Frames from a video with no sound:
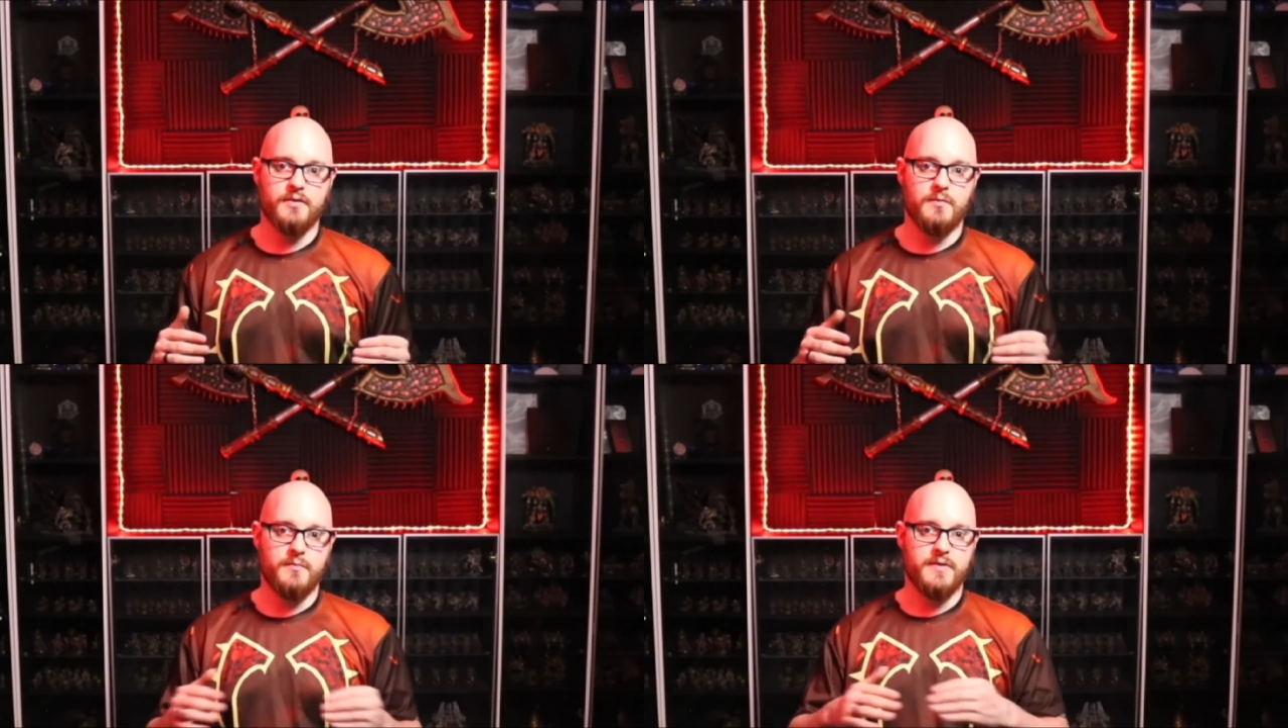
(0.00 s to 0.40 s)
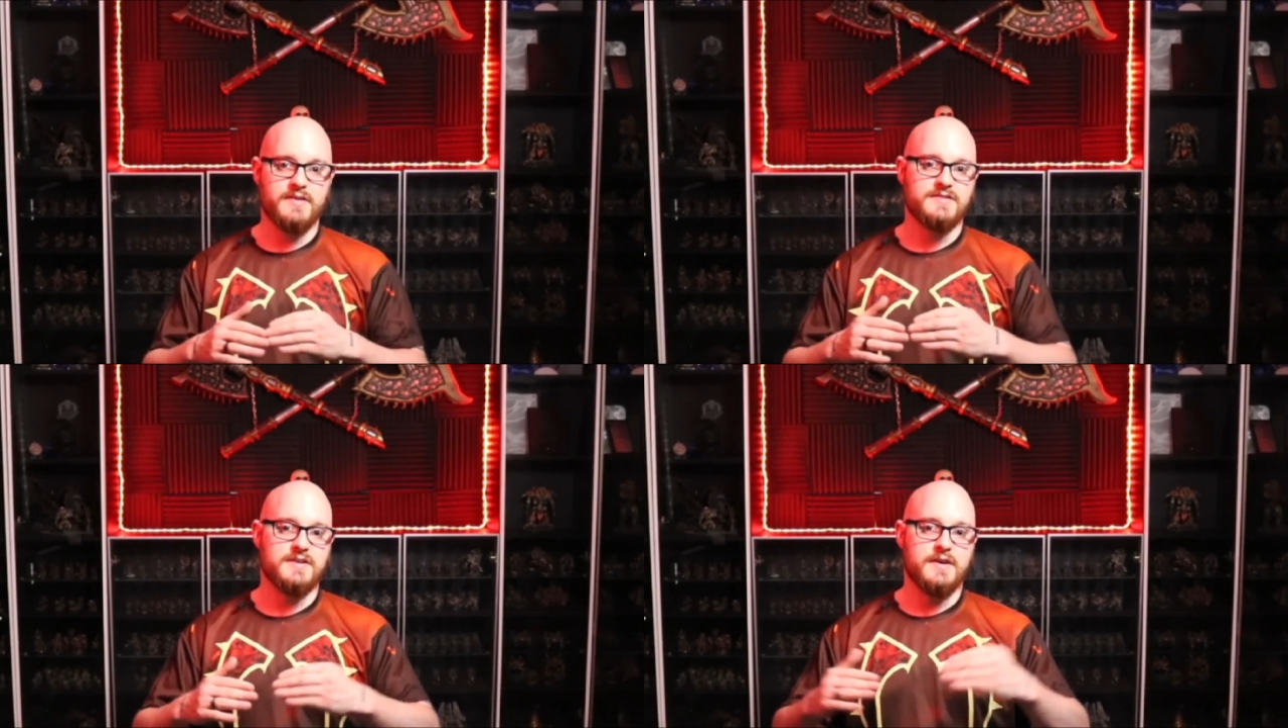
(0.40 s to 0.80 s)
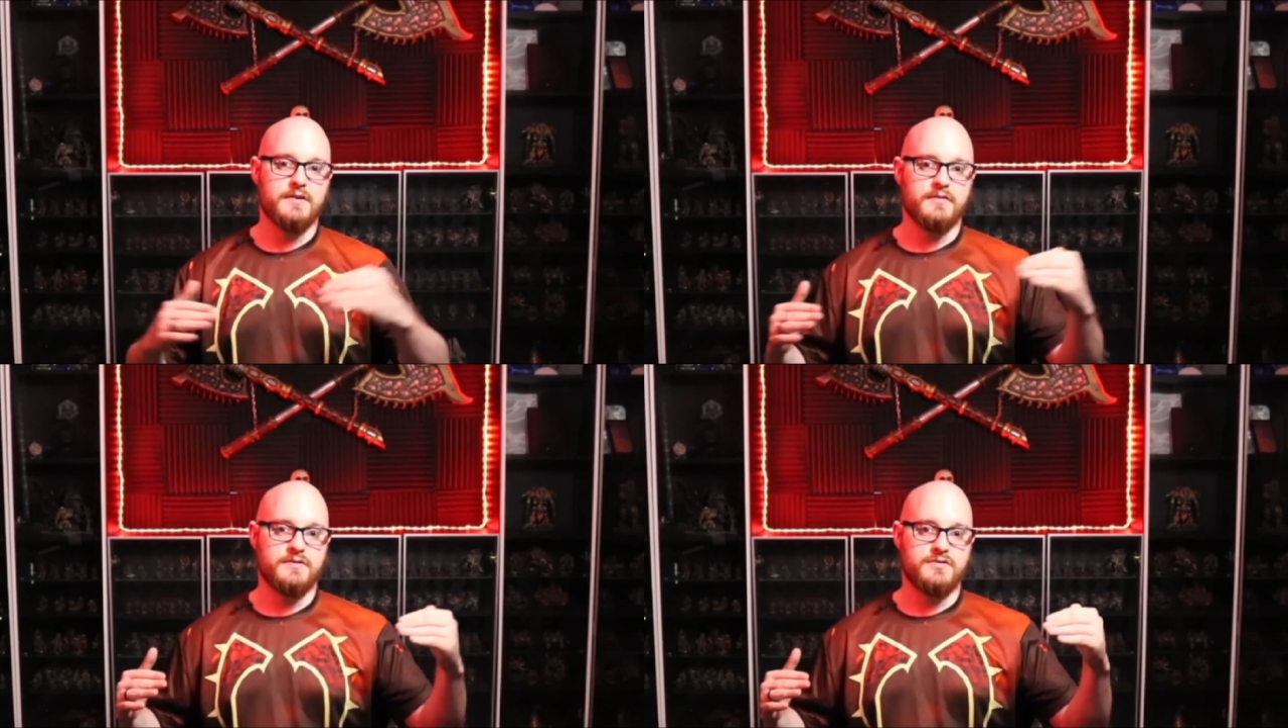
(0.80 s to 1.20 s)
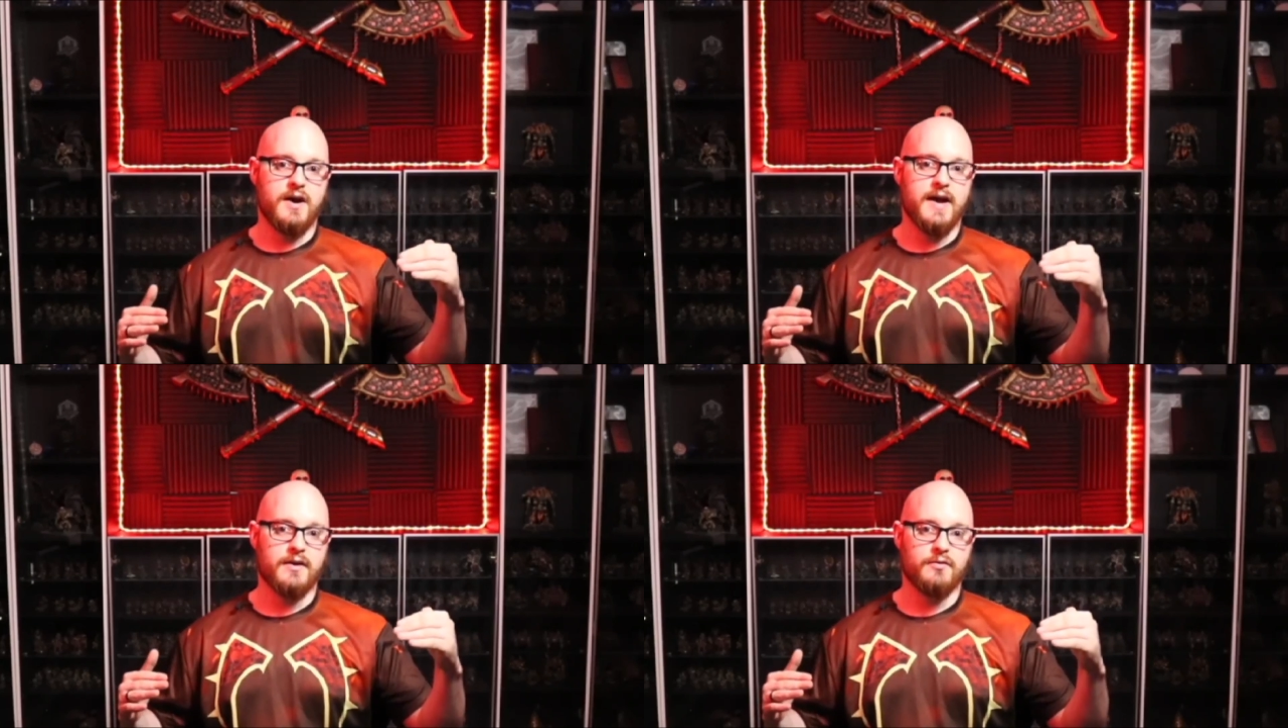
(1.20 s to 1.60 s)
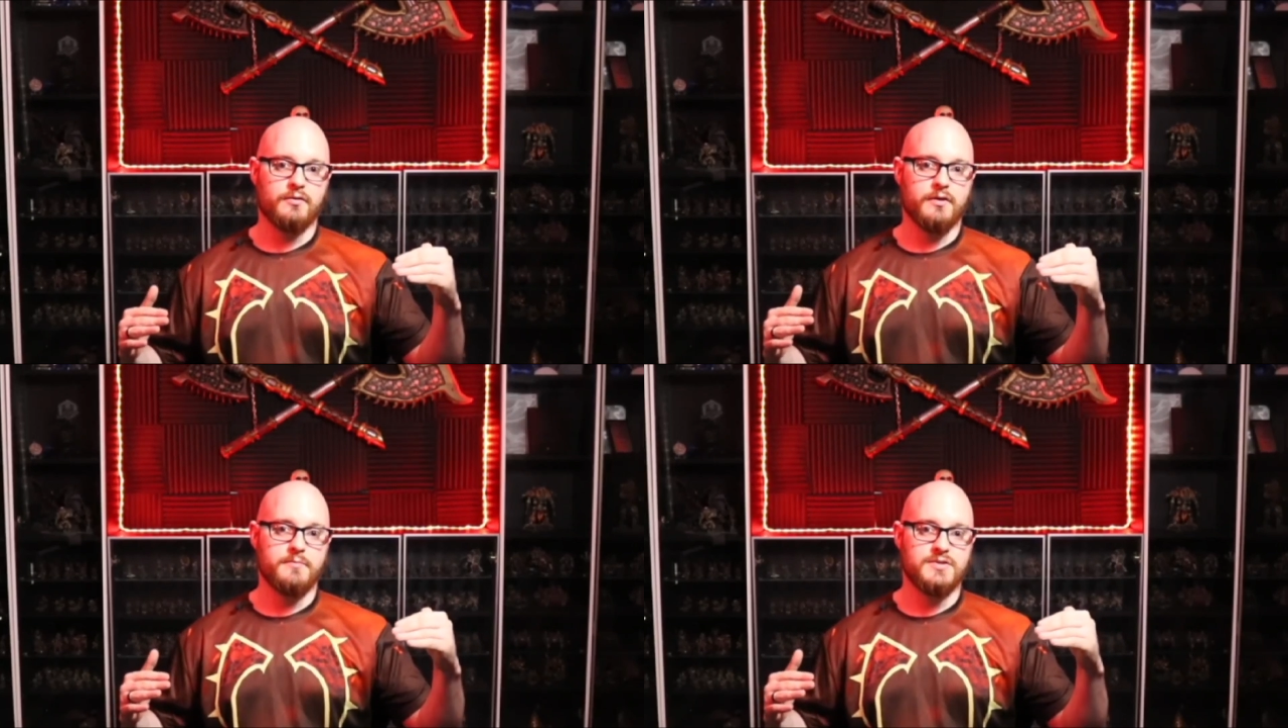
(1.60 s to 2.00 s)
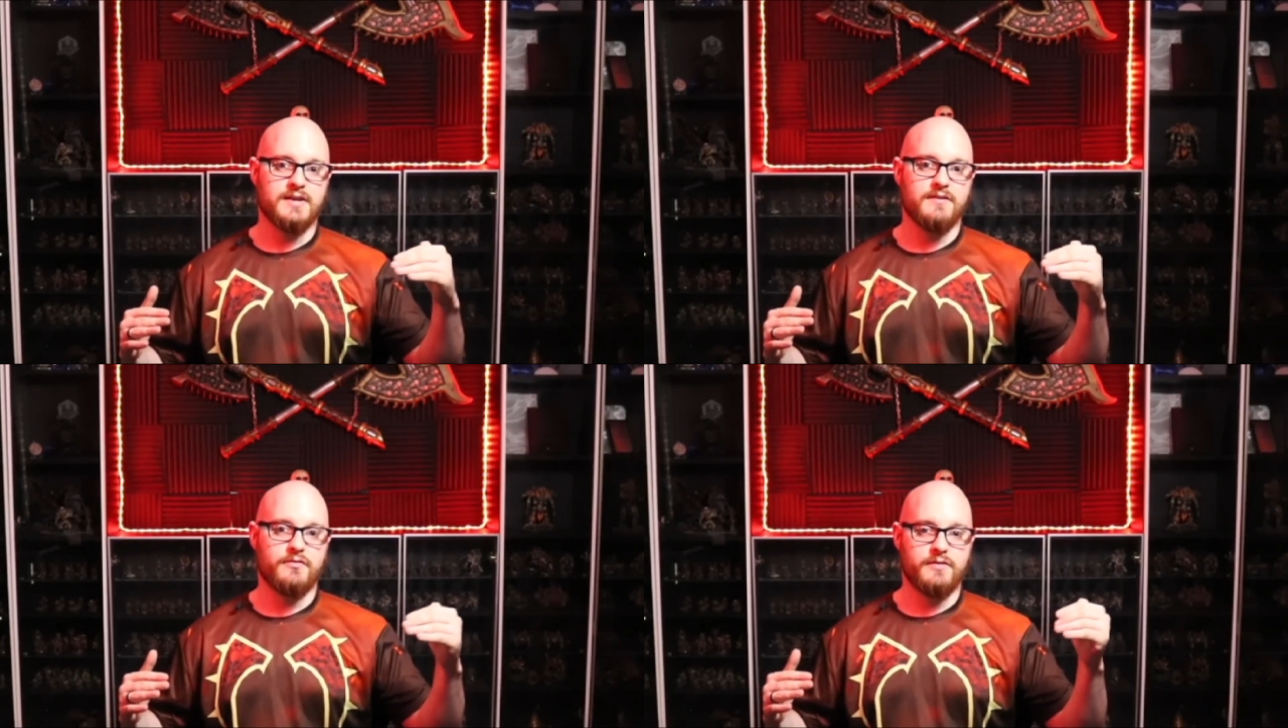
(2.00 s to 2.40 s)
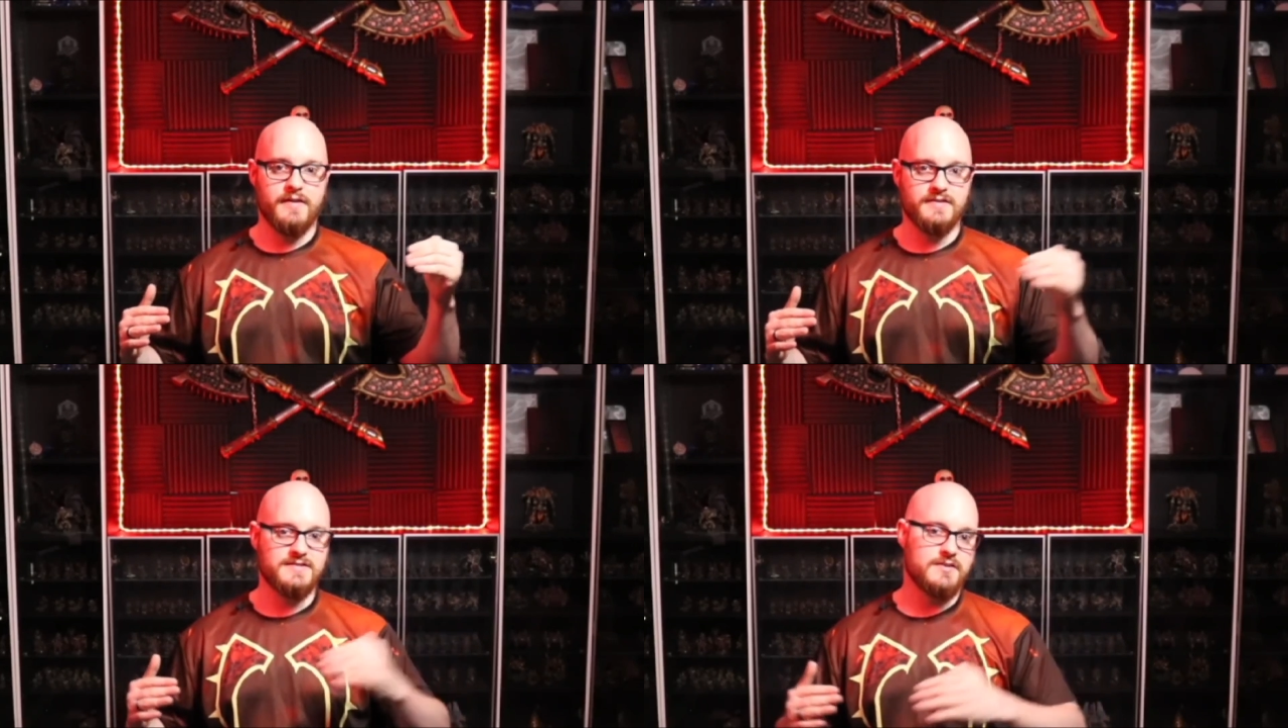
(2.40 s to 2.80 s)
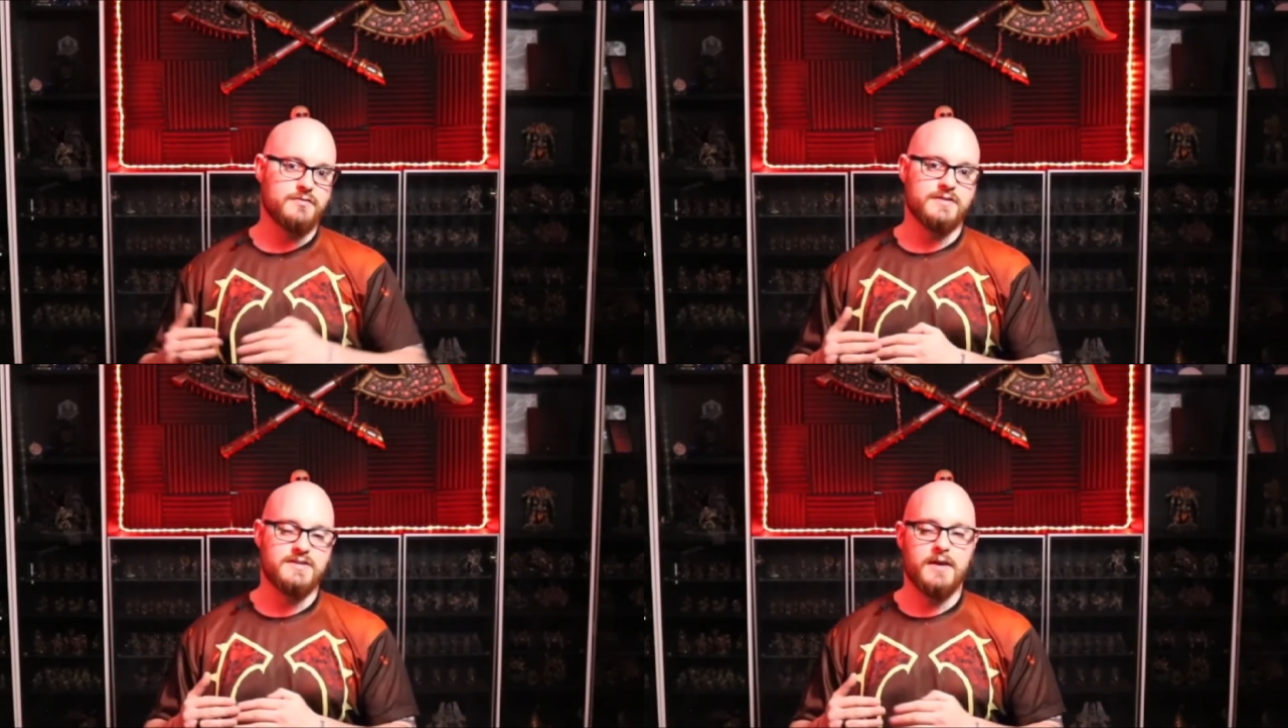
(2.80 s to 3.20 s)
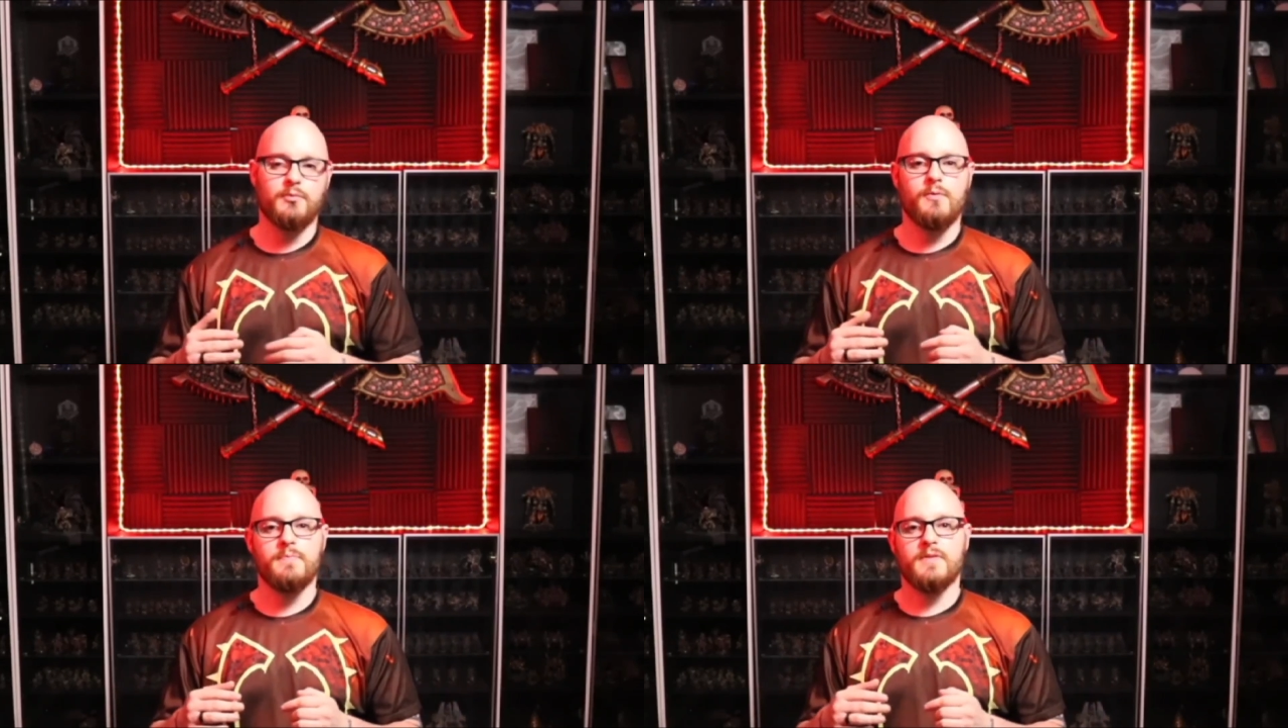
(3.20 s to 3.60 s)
The one where there's the diagonal objectives down the center of the table.